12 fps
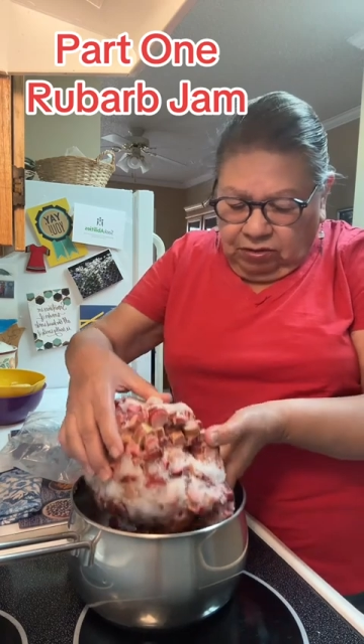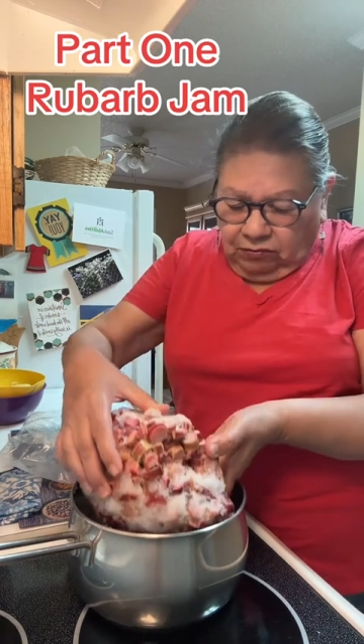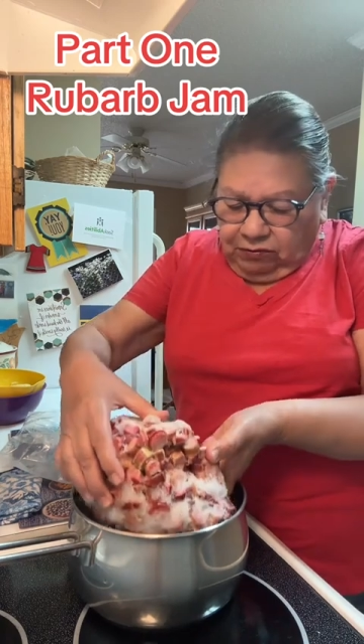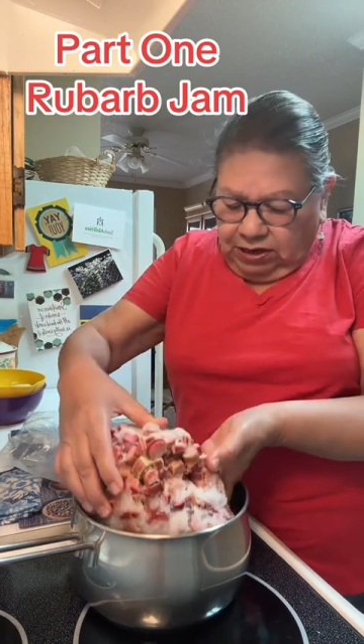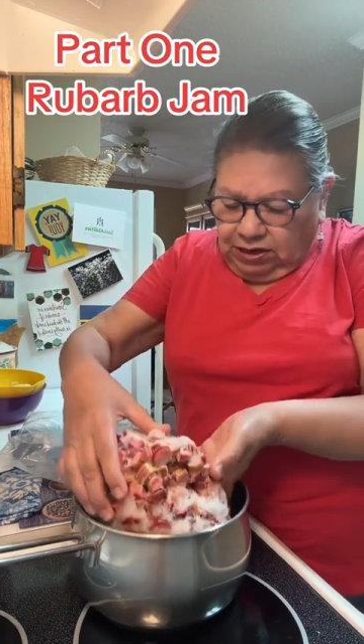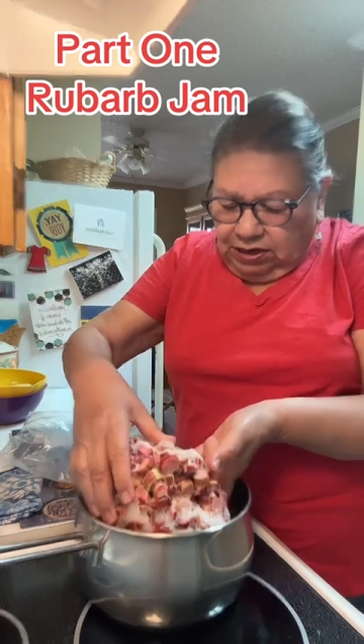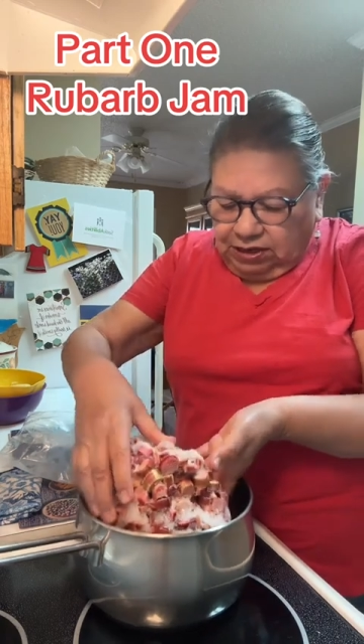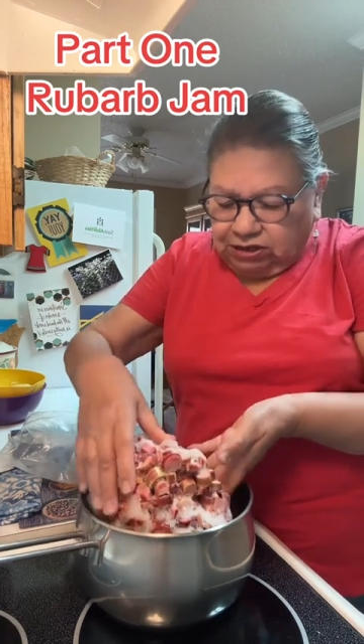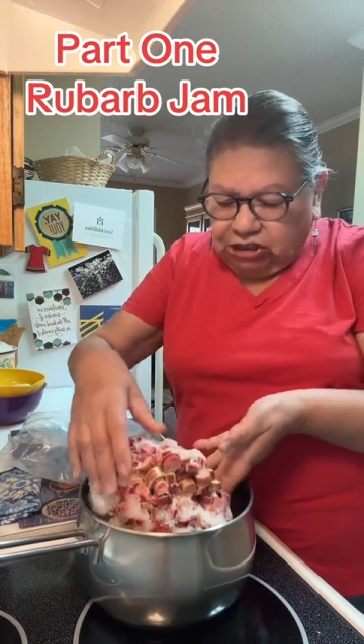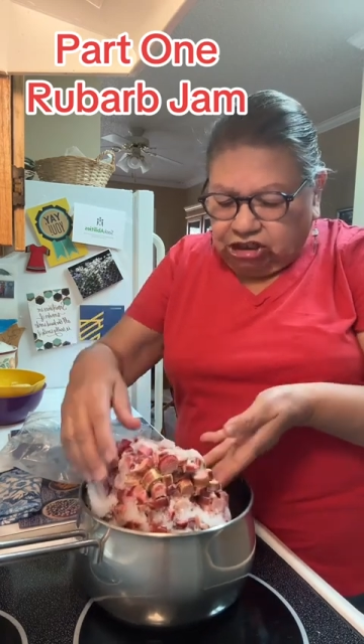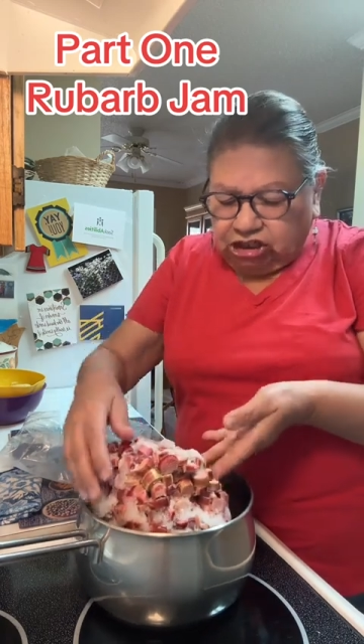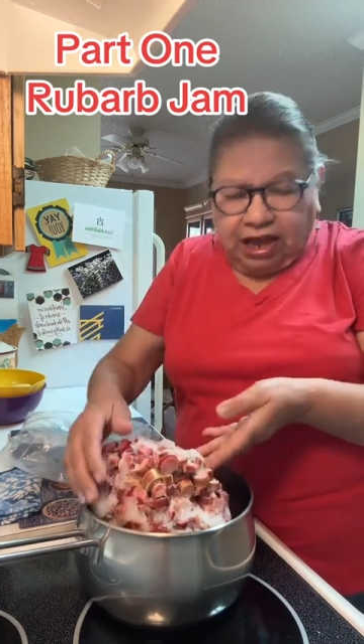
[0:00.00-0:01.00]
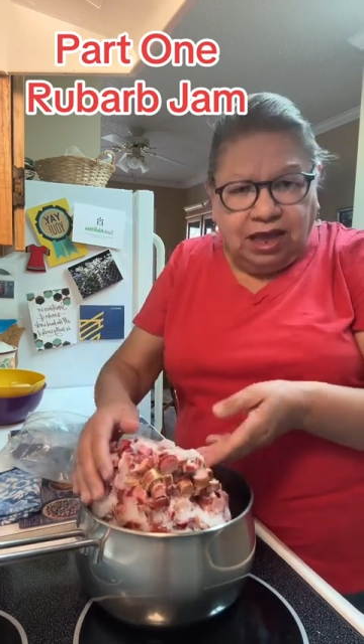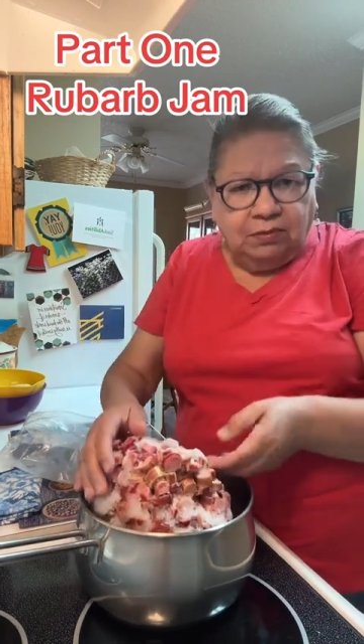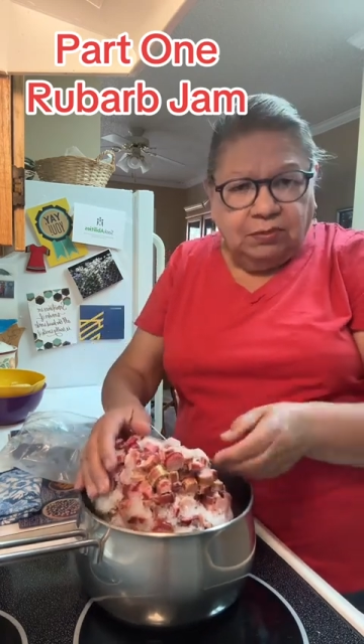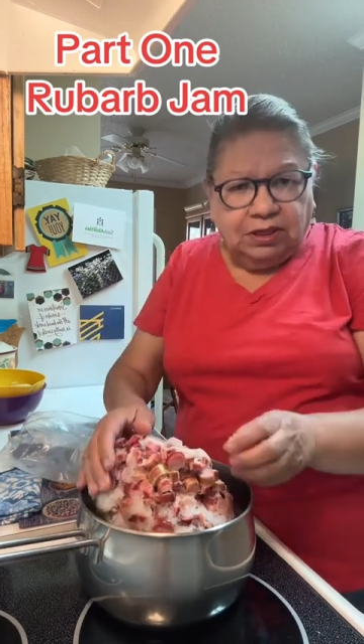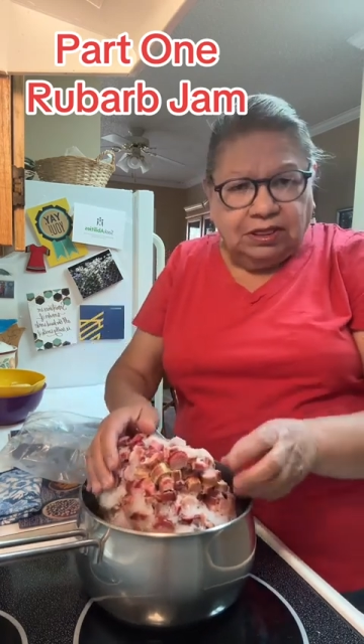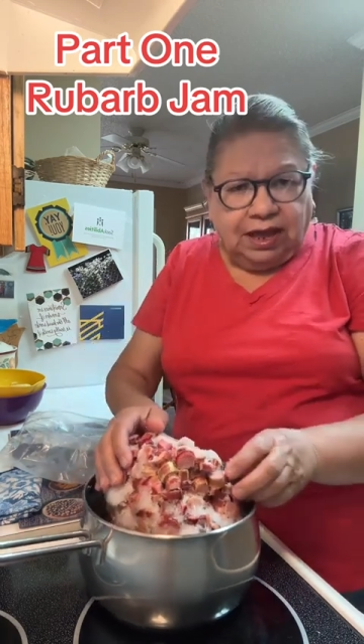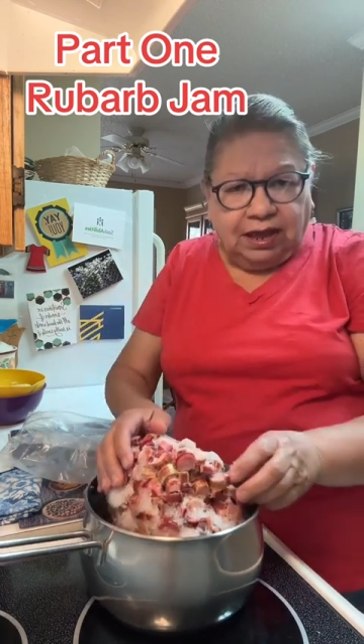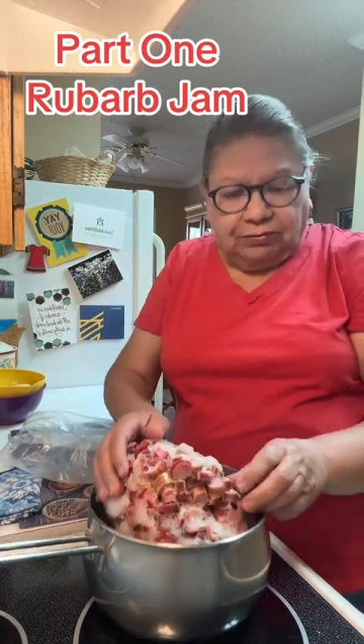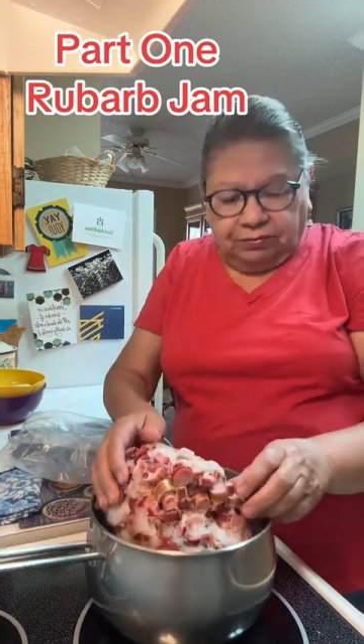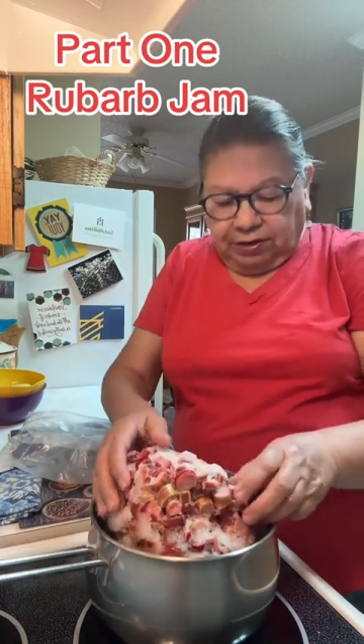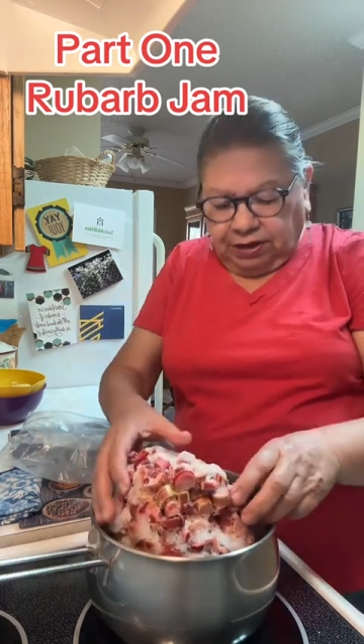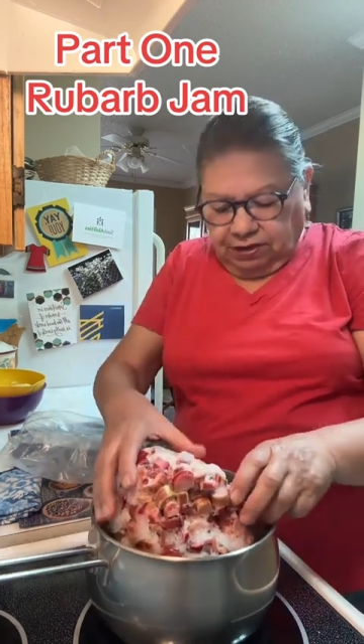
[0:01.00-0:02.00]
we need a jam with that,
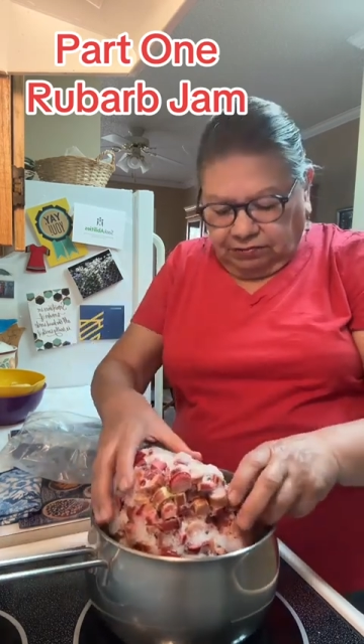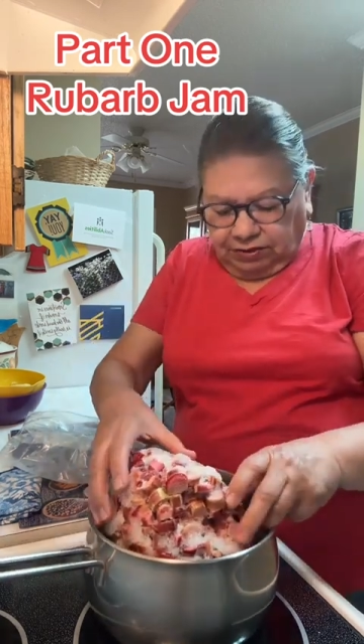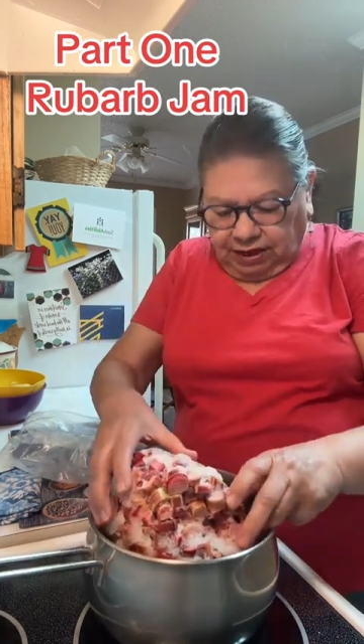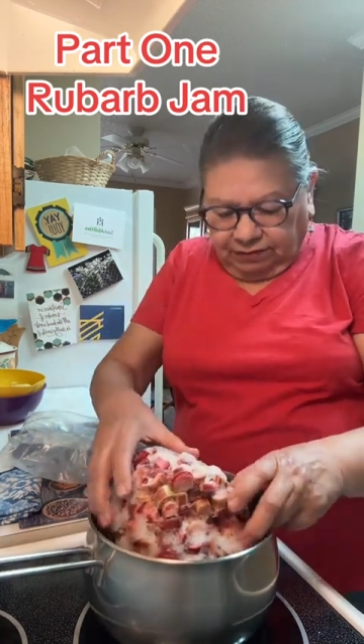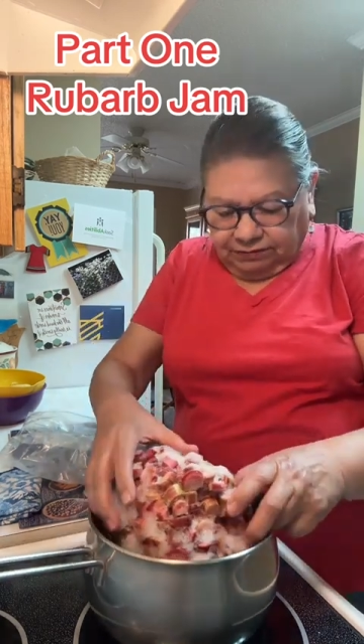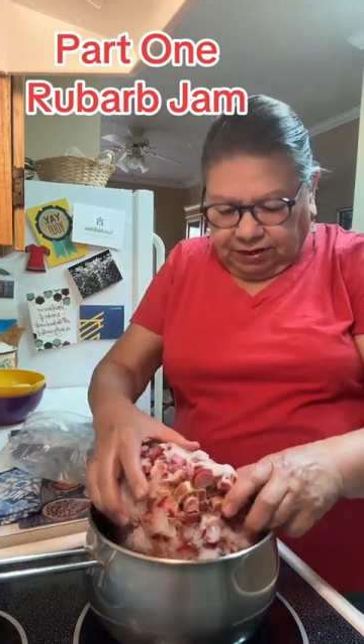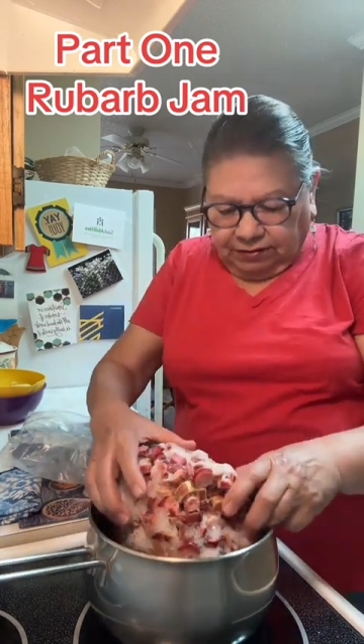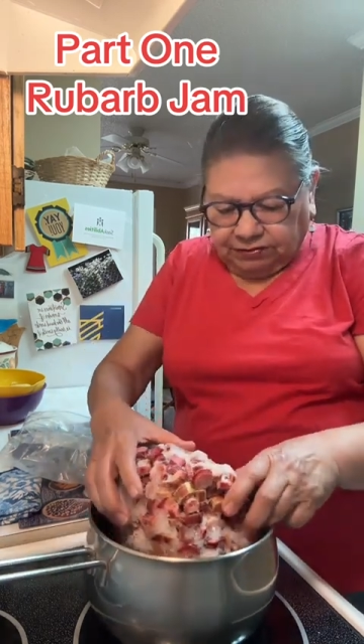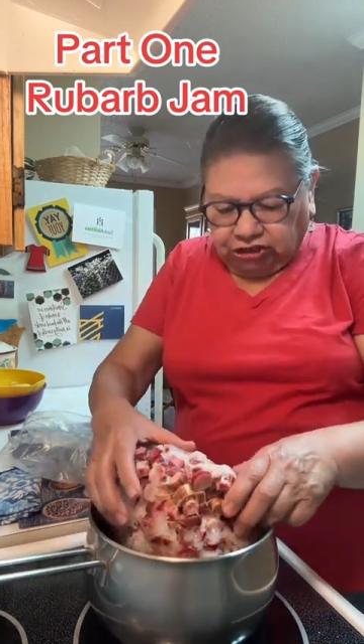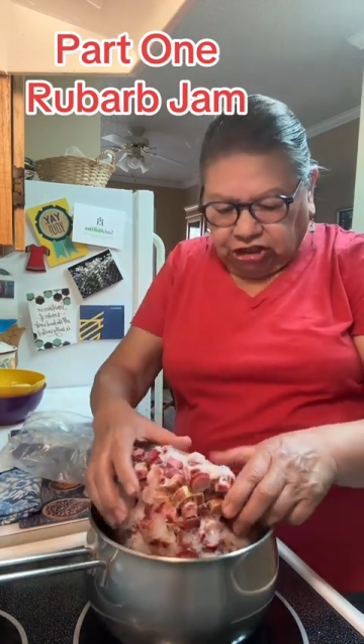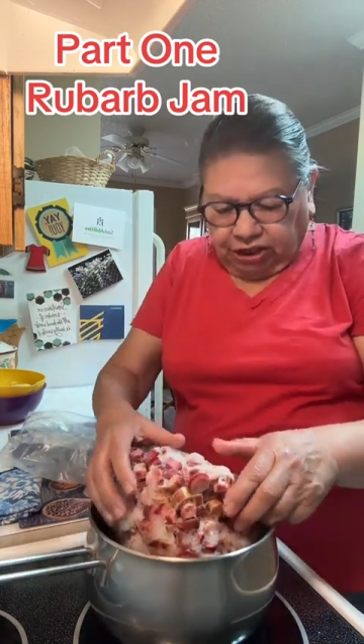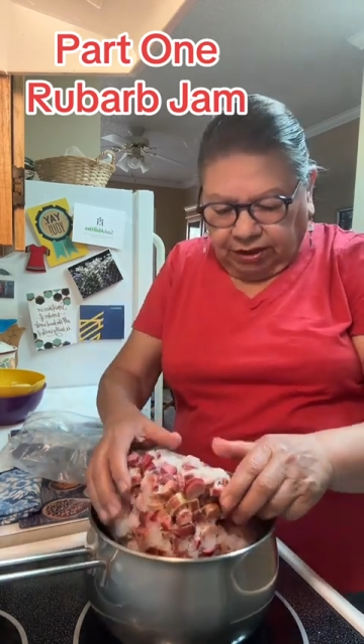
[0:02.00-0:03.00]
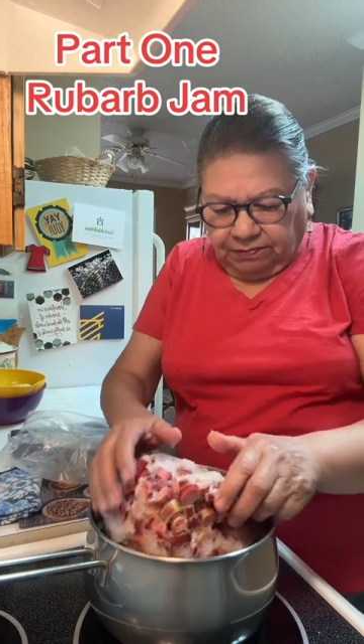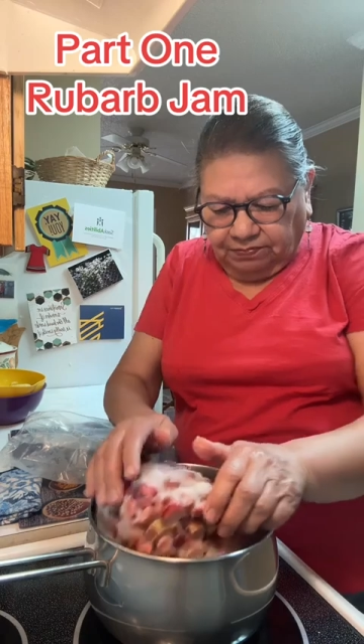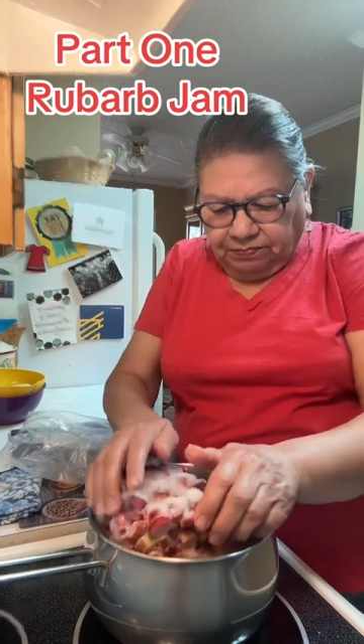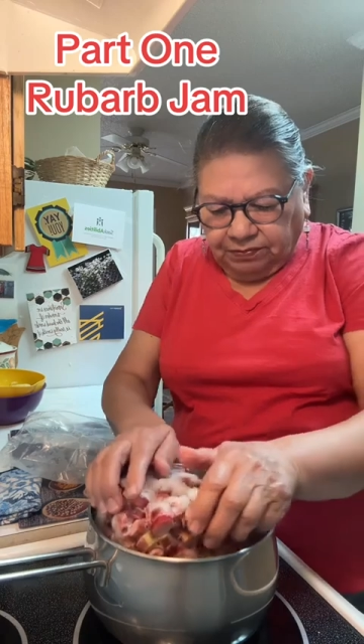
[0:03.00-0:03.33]
right? We have to have a jam.